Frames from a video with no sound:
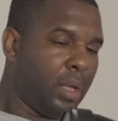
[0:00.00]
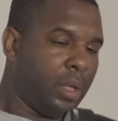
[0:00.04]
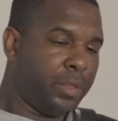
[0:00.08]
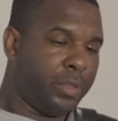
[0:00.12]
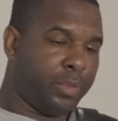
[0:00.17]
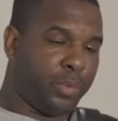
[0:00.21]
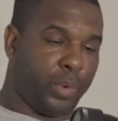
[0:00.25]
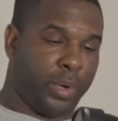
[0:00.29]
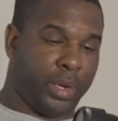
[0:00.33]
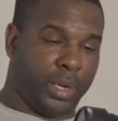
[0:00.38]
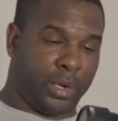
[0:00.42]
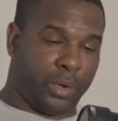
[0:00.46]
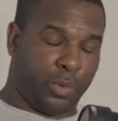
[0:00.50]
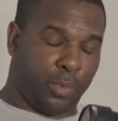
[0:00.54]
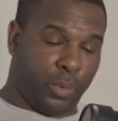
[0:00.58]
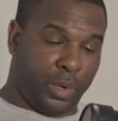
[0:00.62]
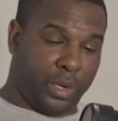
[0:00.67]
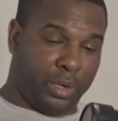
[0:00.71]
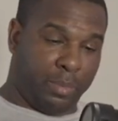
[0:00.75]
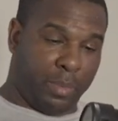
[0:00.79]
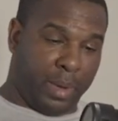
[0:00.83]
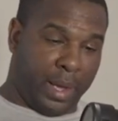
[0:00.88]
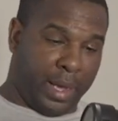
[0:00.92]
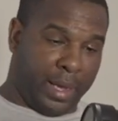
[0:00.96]
300
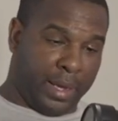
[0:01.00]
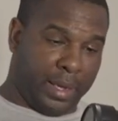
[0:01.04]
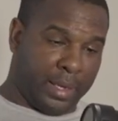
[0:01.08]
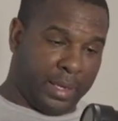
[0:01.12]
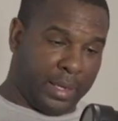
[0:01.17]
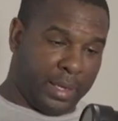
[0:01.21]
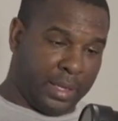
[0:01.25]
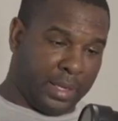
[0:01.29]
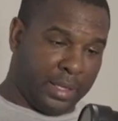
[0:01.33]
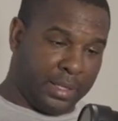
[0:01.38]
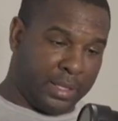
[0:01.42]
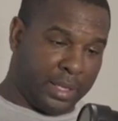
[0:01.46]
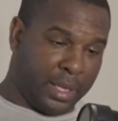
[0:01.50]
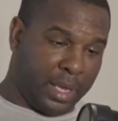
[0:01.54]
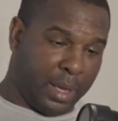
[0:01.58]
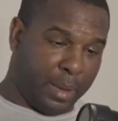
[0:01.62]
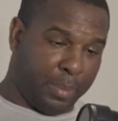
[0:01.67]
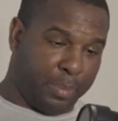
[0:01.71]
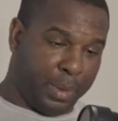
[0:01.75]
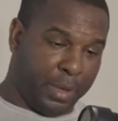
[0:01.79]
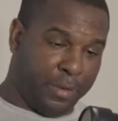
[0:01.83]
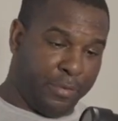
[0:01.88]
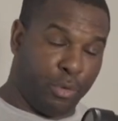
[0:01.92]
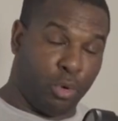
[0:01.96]
Win Mag. It's
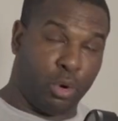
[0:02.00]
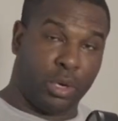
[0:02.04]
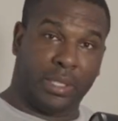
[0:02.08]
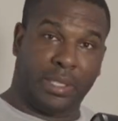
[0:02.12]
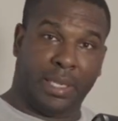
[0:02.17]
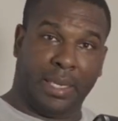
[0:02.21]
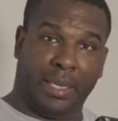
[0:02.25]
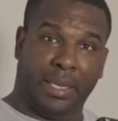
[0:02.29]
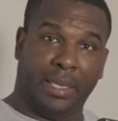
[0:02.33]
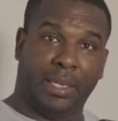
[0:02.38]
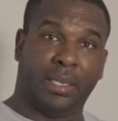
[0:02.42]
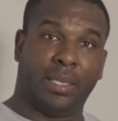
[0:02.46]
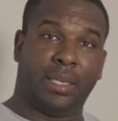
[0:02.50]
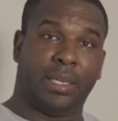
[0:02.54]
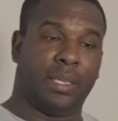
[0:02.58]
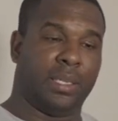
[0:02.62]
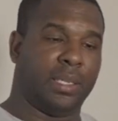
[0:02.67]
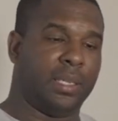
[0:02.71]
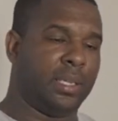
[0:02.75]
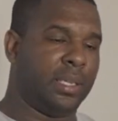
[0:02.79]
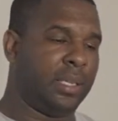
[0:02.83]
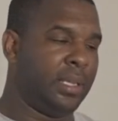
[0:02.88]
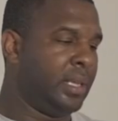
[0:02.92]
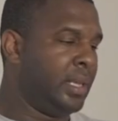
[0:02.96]
a B14.
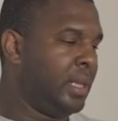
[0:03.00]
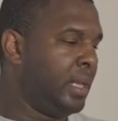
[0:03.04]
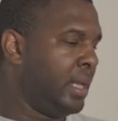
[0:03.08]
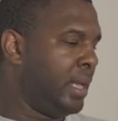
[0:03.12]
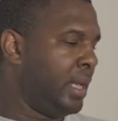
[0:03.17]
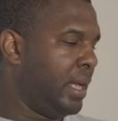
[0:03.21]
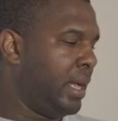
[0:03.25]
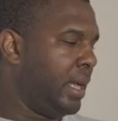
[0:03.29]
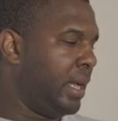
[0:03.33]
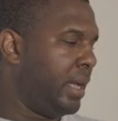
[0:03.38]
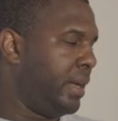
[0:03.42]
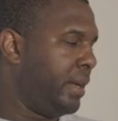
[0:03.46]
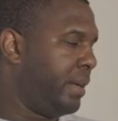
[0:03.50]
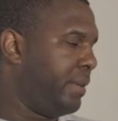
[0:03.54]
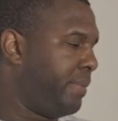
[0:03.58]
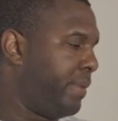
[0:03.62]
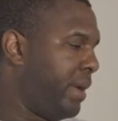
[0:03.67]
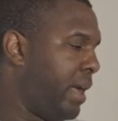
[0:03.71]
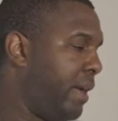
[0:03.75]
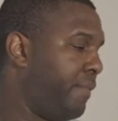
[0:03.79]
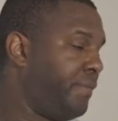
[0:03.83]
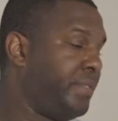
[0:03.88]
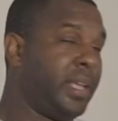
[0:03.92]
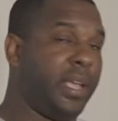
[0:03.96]

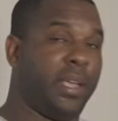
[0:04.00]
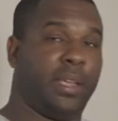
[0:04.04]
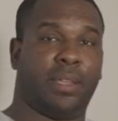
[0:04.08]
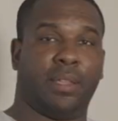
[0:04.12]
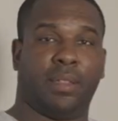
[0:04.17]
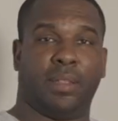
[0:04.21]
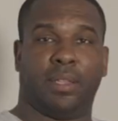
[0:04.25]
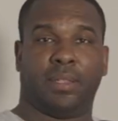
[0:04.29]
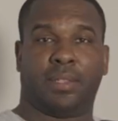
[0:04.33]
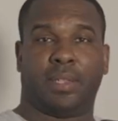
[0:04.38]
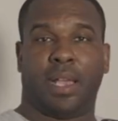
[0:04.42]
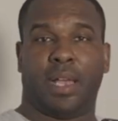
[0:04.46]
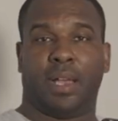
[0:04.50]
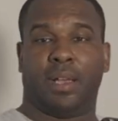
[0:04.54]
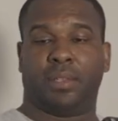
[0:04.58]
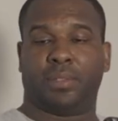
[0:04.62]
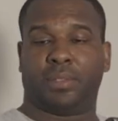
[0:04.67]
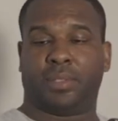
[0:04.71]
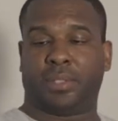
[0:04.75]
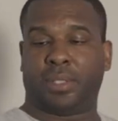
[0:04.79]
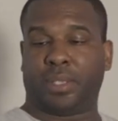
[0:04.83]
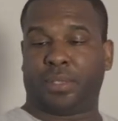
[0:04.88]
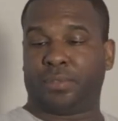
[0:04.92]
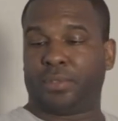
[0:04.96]
I've taken this out
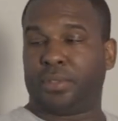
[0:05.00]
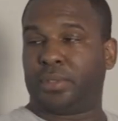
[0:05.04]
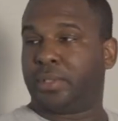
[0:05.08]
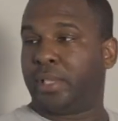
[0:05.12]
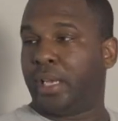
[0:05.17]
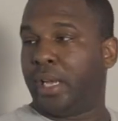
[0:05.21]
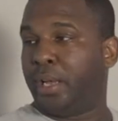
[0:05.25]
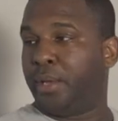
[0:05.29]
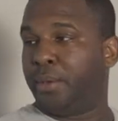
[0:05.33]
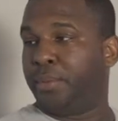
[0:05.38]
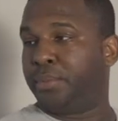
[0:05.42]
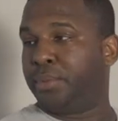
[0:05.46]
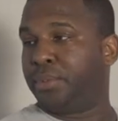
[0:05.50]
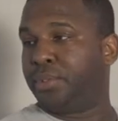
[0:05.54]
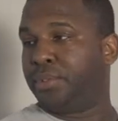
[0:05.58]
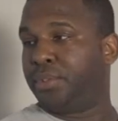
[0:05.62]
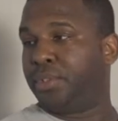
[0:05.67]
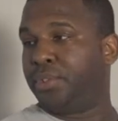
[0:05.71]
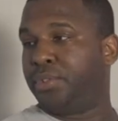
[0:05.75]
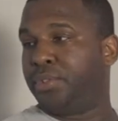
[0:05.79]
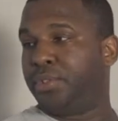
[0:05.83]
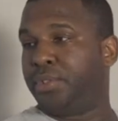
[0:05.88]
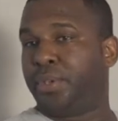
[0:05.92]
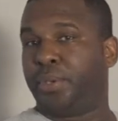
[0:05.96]
several times
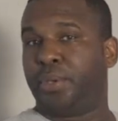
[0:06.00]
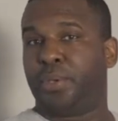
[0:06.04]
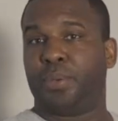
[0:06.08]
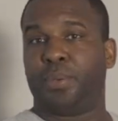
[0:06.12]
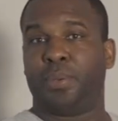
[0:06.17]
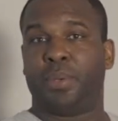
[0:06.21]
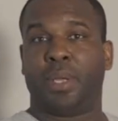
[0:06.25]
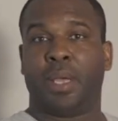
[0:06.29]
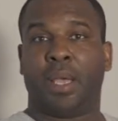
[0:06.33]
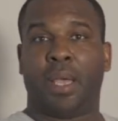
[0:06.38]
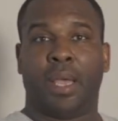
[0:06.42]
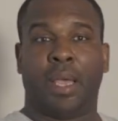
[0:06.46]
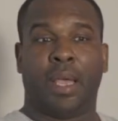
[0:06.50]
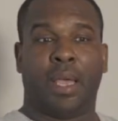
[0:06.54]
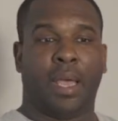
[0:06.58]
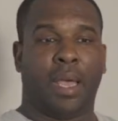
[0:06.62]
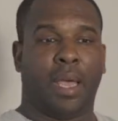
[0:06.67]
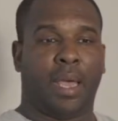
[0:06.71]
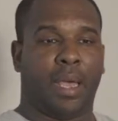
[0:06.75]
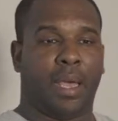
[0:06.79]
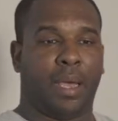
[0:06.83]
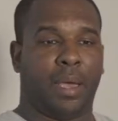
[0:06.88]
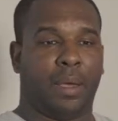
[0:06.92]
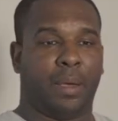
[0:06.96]
to shoot.
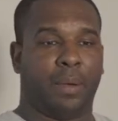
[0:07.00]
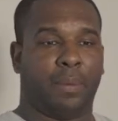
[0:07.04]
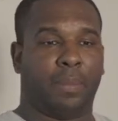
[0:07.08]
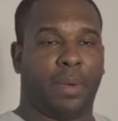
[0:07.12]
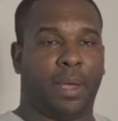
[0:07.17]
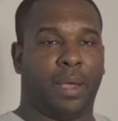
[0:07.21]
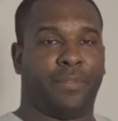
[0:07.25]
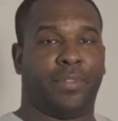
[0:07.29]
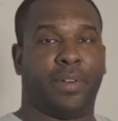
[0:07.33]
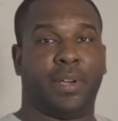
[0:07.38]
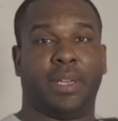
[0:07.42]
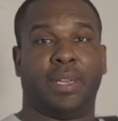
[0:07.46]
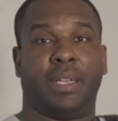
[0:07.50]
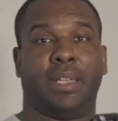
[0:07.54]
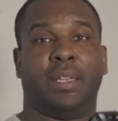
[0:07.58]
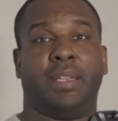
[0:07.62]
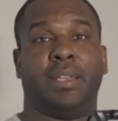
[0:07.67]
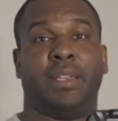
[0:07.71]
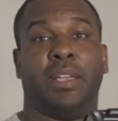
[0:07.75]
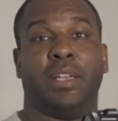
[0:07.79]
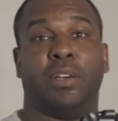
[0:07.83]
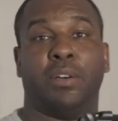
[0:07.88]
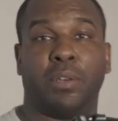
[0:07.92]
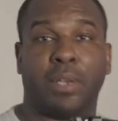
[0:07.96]
I've hunted
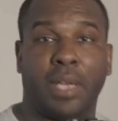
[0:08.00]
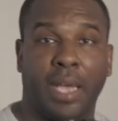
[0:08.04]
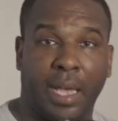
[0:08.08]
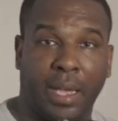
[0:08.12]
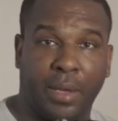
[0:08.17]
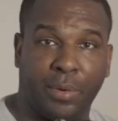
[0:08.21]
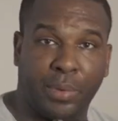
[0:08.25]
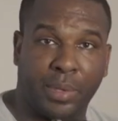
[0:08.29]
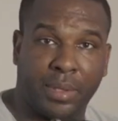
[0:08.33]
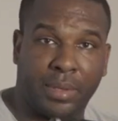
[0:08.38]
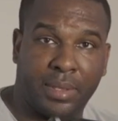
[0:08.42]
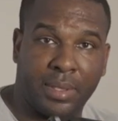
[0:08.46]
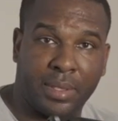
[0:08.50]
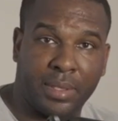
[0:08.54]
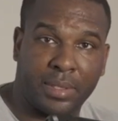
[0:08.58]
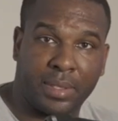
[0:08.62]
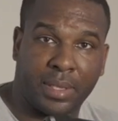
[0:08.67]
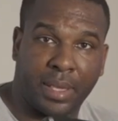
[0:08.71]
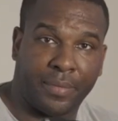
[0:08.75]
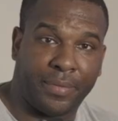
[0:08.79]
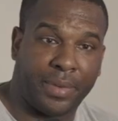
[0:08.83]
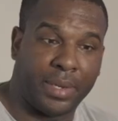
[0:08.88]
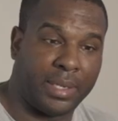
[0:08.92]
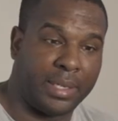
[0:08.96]
nilgai with this.
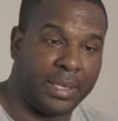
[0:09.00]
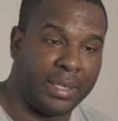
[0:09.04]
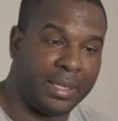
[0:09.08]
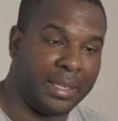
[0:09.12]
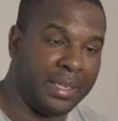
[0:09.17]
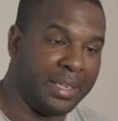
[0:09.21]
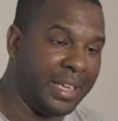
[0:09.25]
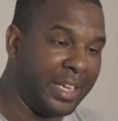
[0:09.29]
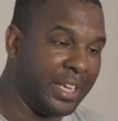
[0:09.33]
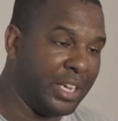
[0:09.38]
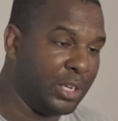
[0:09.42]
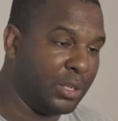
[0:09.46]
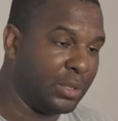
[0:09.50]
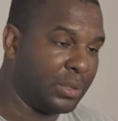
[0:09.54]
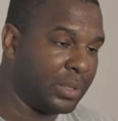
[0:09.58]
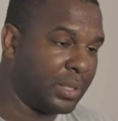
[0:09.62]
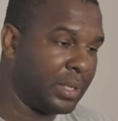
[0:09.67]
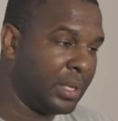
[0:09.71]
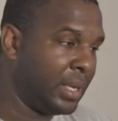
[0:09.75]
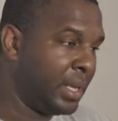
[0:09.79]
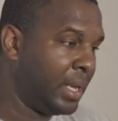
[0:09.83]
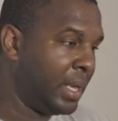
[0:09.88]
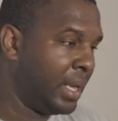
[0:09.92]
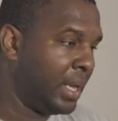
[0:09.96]
I've hunted an elk,
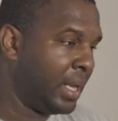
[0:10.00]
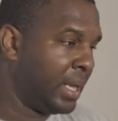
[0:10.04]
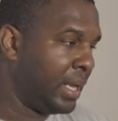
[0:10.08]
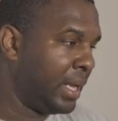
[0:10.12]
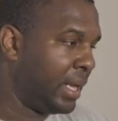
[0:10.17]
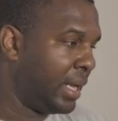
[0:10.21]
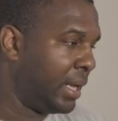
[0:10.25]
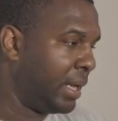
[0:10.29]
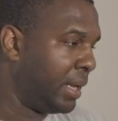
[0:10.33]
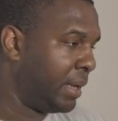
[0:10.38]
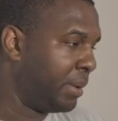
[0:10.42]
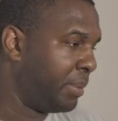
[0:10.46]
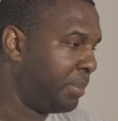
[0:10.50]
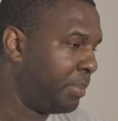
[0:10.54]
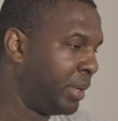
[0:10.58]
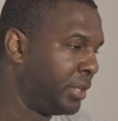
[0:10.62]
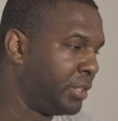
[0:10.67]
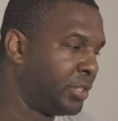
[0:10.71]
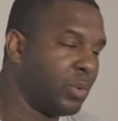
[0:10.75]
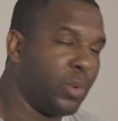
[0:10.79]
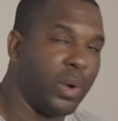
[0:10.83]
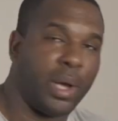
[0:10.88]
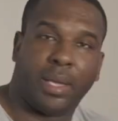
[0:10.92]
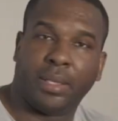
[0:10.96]
a
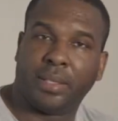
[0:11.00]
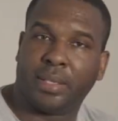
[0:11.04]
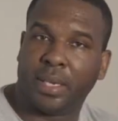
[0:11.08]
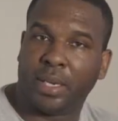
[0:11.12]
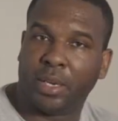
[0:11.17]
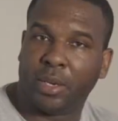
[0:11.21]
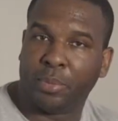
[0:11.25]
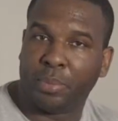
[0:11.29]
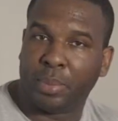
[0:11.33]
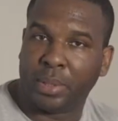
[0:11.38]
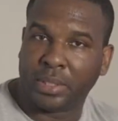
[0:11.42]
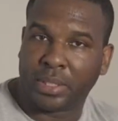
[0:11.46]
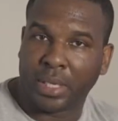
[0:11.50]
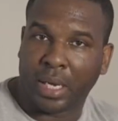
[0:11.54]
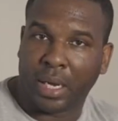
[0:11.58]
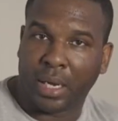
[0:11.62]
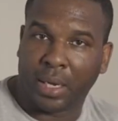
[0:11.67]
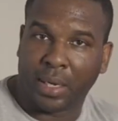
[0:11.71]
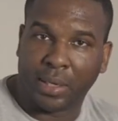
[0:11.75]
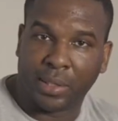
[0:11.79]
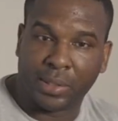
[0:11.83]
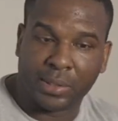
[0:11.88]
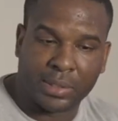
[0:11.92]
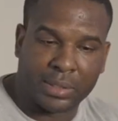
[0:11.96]
bunch of whitetail, a bunch of
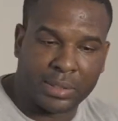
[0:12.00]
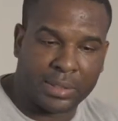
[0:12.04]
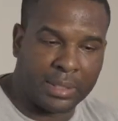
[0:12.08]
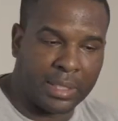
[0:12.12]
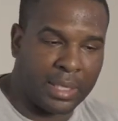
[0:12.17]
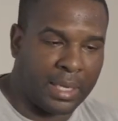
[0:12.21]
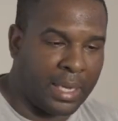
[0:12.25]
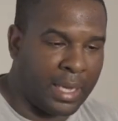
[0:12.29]
hogs.